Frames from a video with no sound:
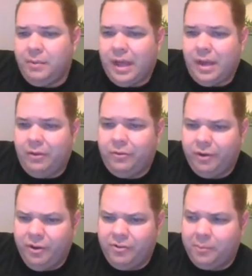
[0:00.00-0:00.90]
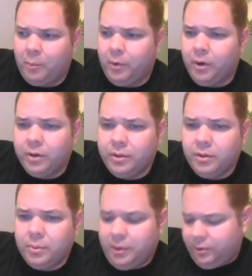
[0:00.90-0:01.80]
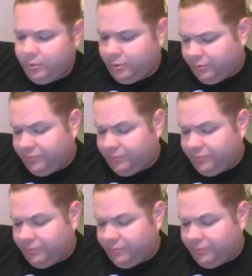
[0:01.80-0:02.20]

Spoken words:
I mean, how does a trend shipper work? I mean, you're